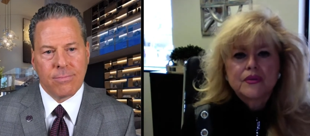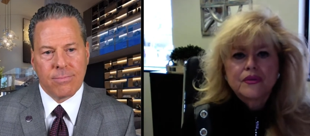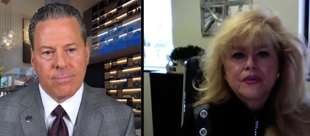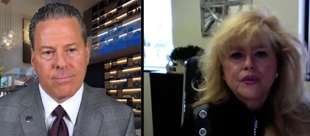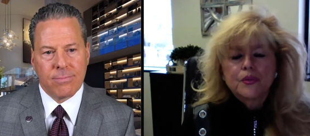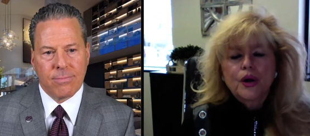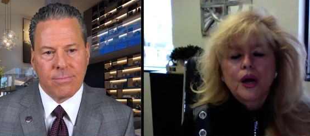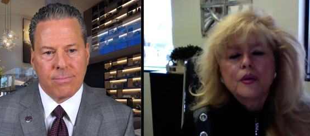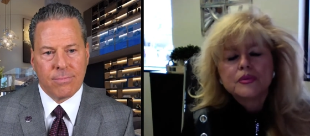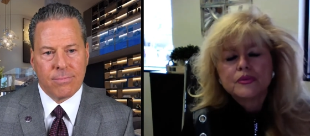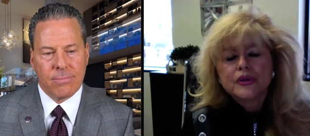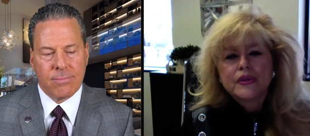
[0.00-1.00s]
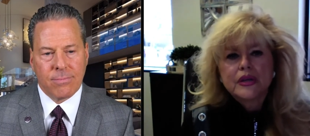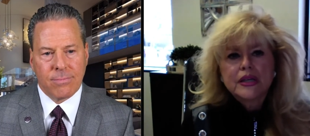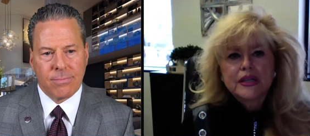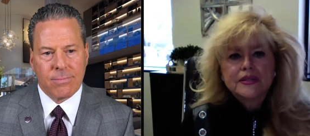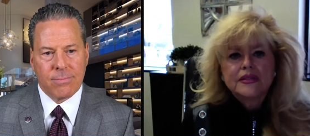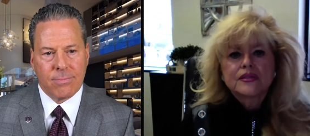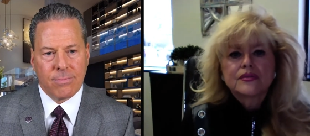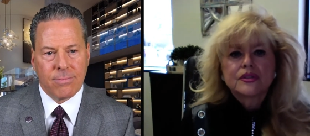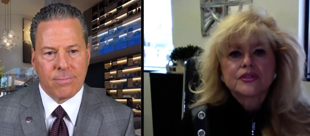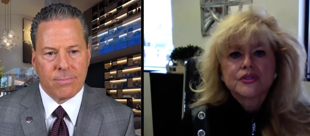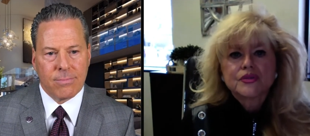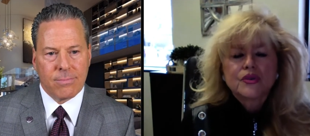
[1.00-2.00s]
Speaker 1: then the problem with it is it
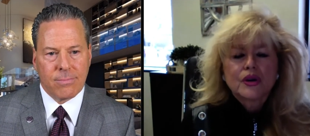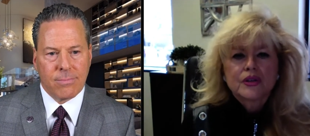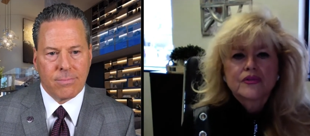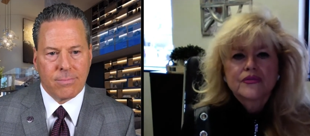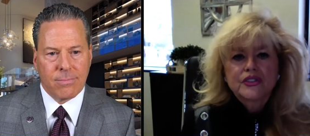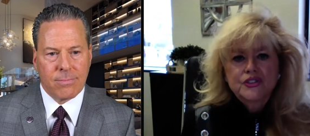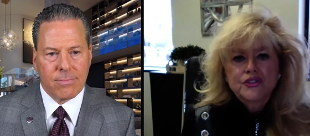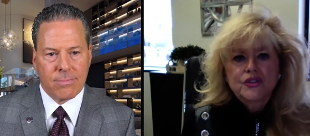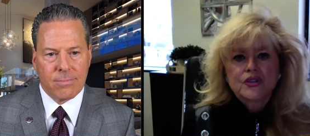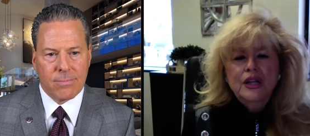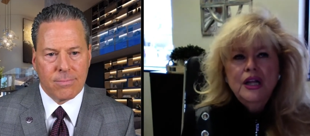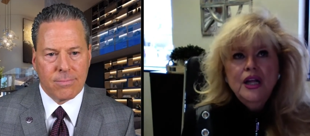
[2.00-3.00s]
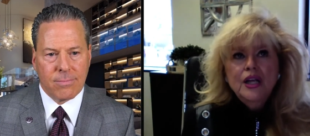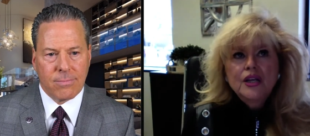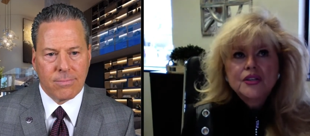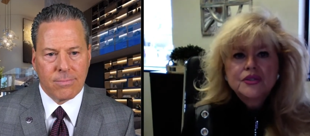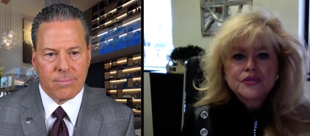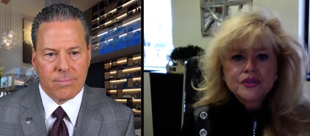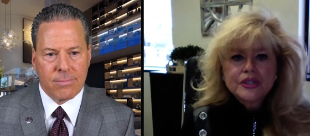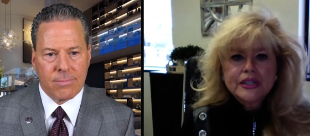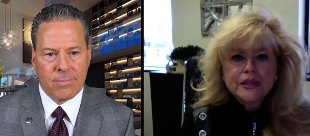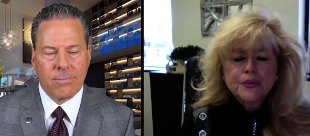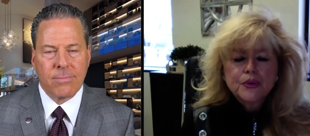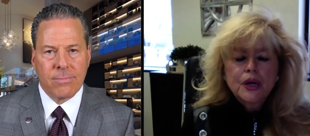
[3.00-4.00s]
looked too artificial. You'd look
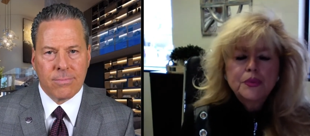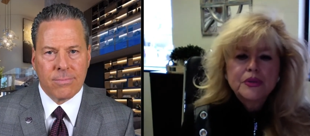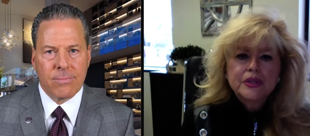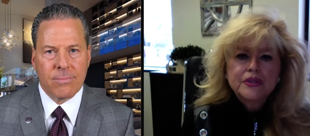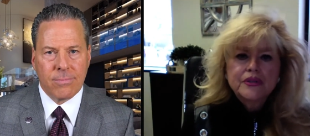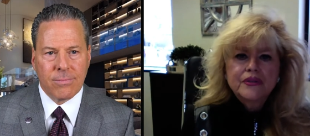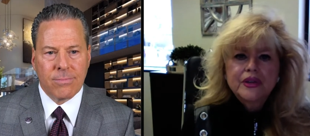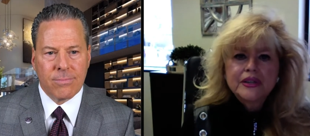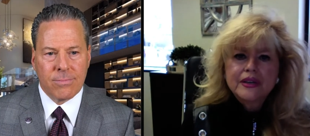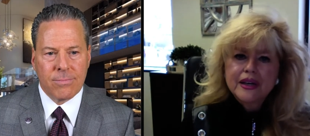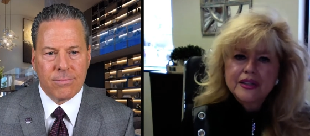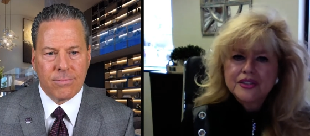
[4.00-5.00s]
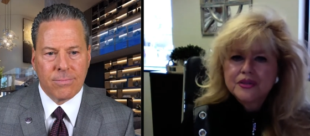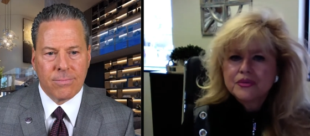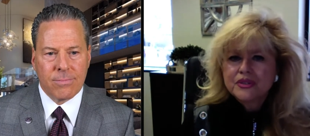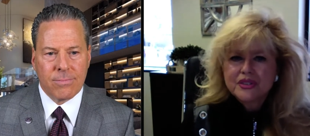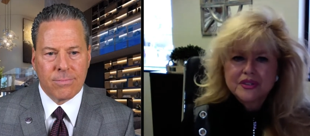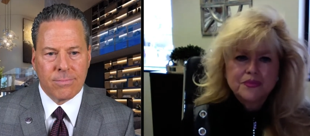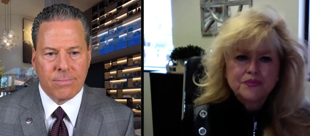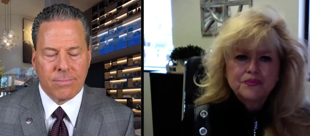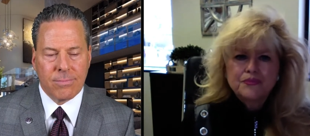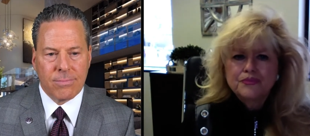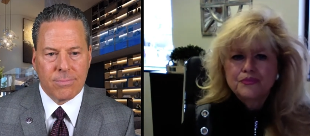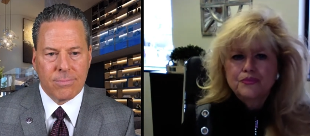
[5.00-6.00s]
at a property and you'd think, gosh, someone just
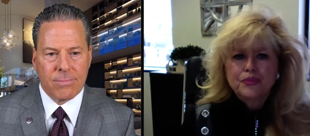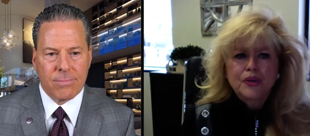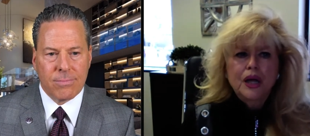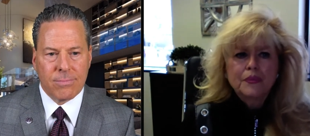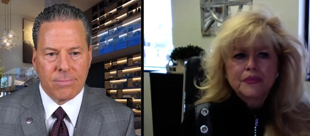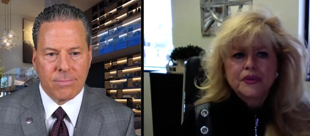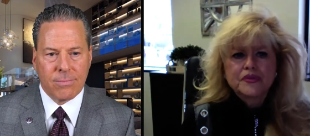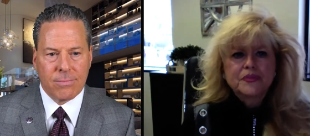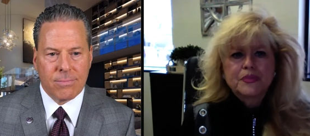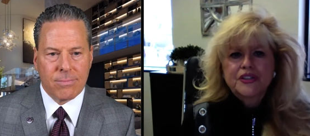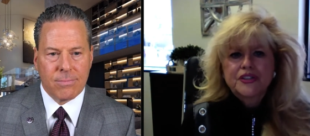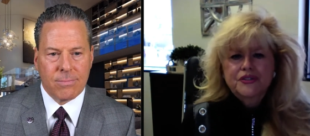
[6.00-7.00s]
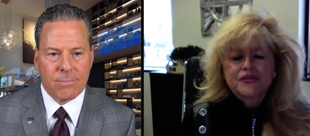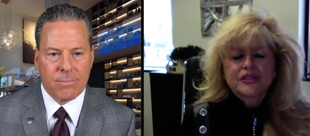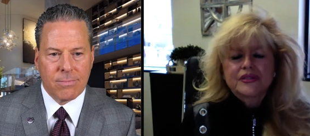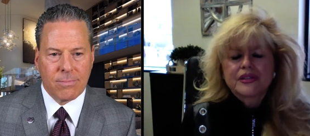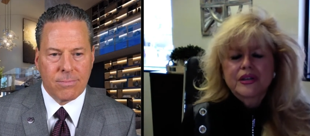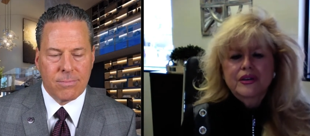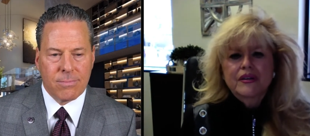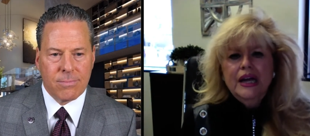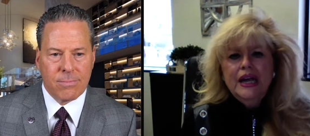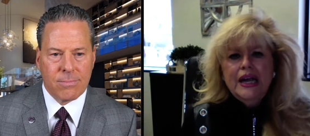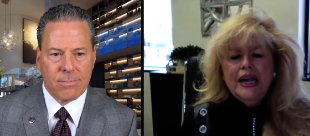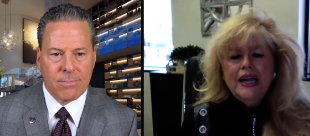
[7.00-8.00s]
plopped those pictures in there.
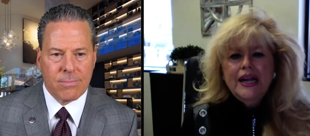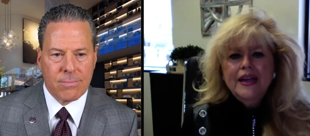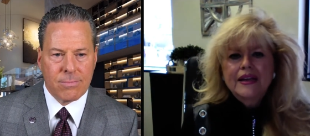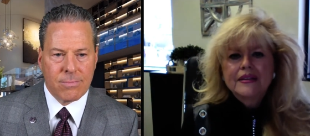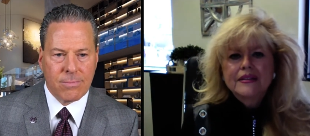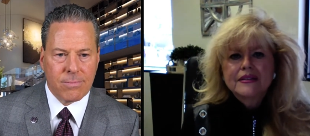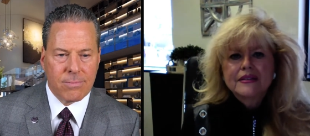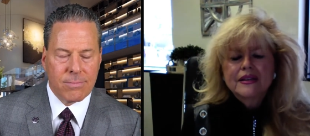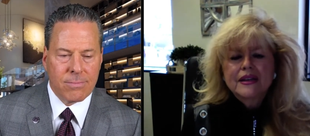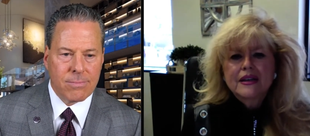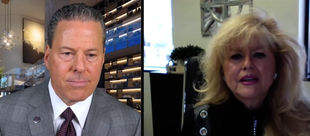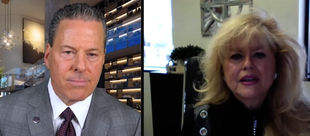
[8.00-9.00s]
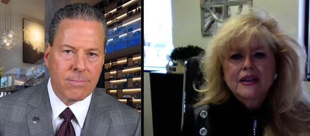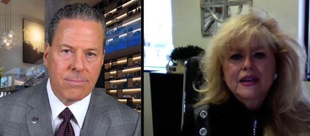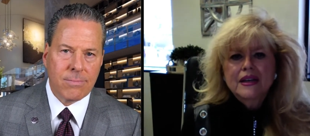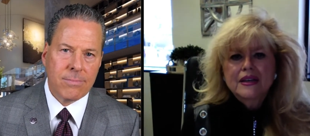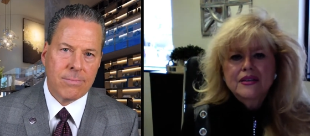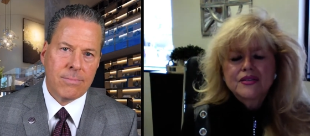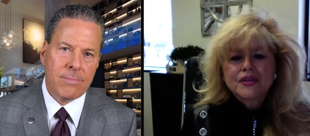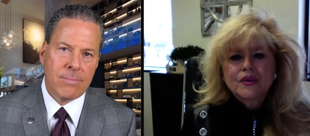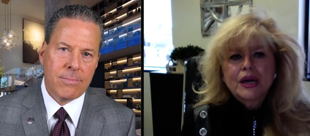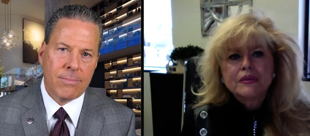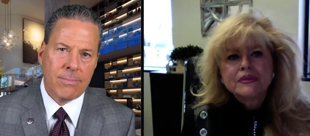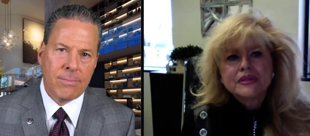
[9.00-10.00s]
And so
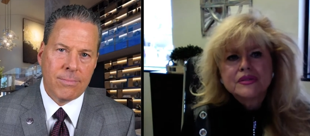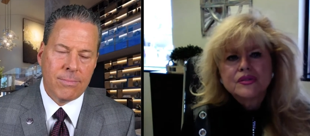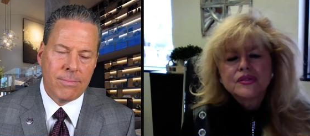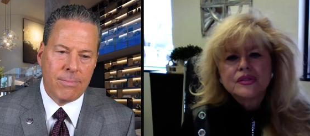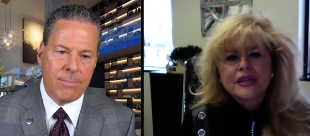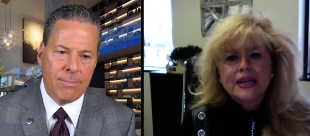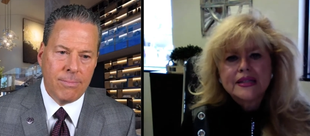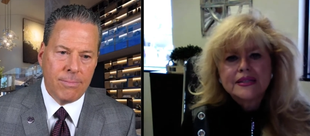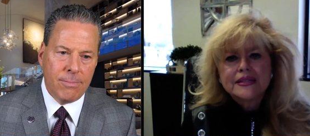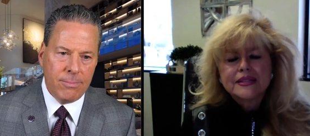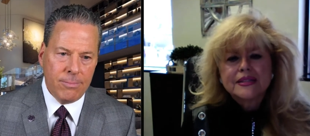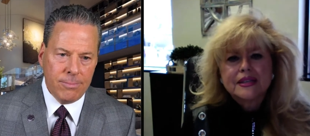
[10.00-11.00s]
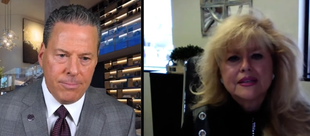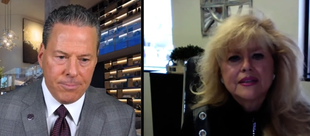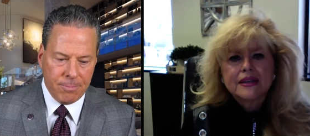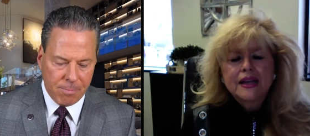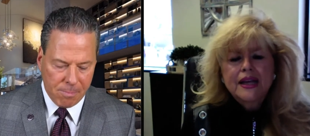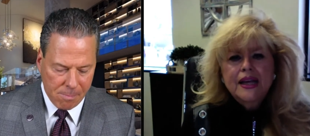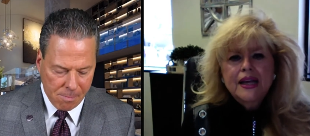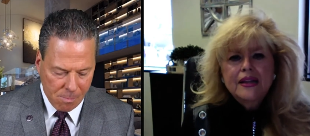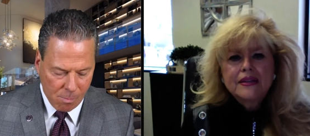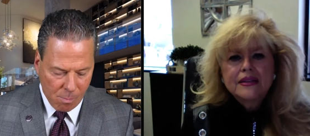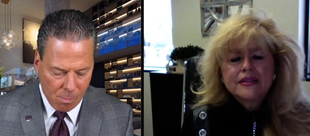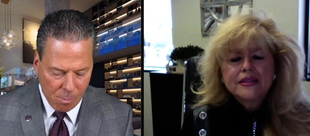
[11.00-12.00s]
I was a little hesitant.
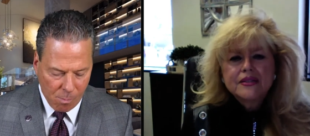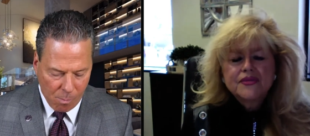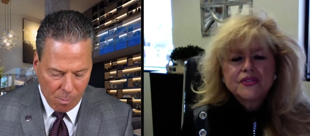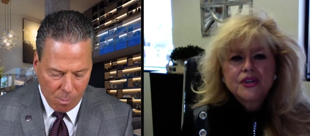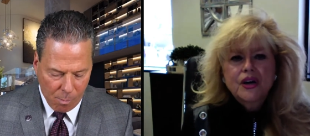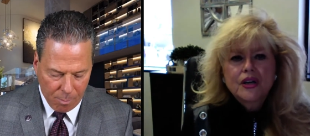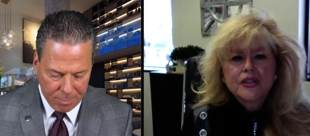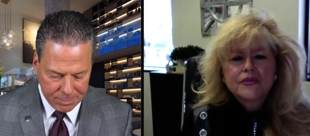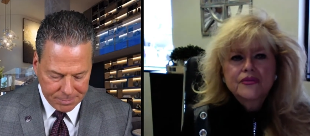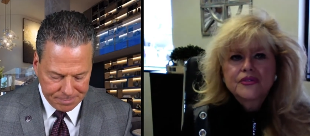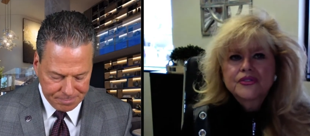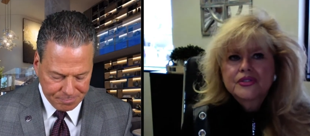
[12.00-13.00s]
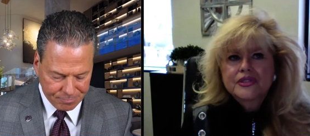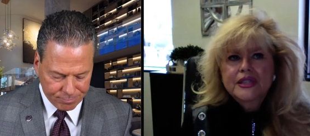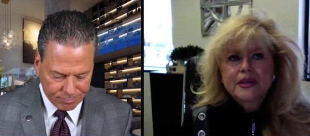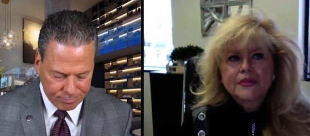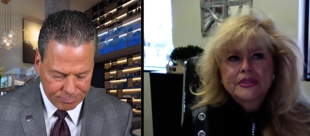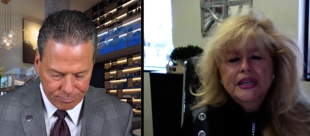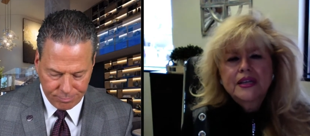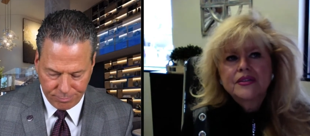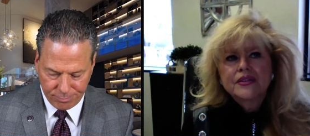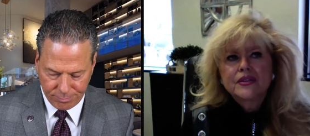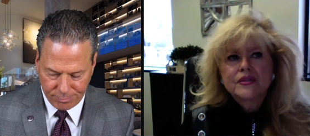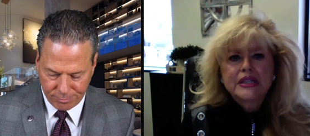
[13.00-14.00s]
And then this photographer just kept
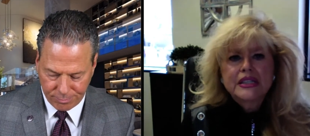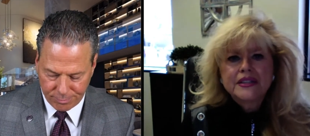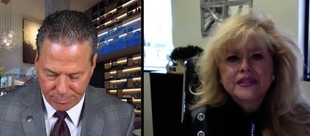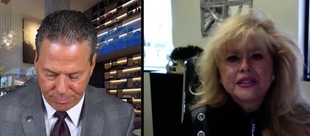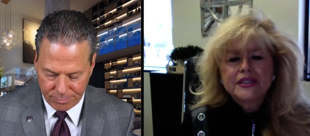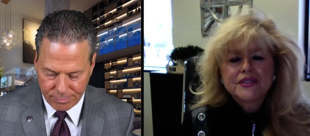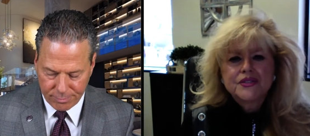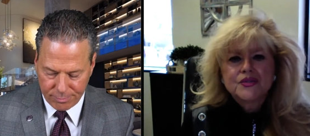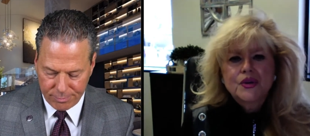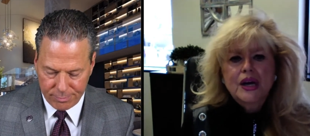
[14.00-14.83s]
saying, you know, Ede, you need to